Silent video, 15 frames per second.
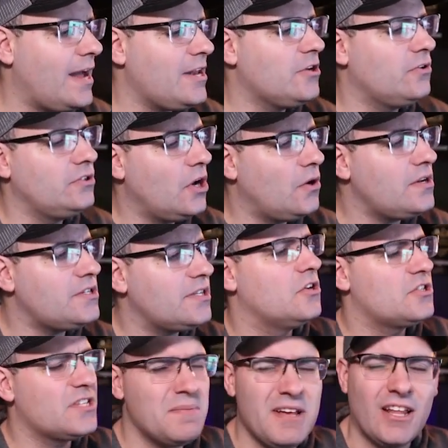And you'll notice
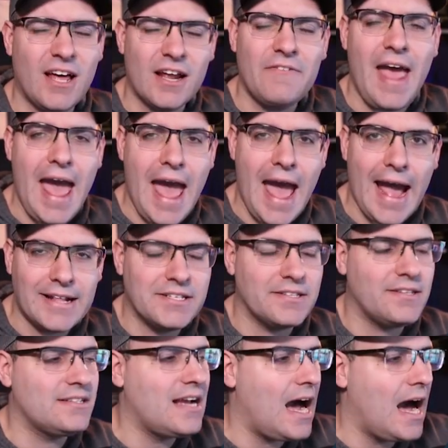there's going to be a lot of ads
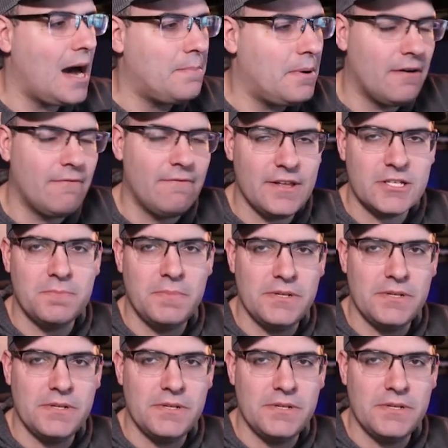at the top of this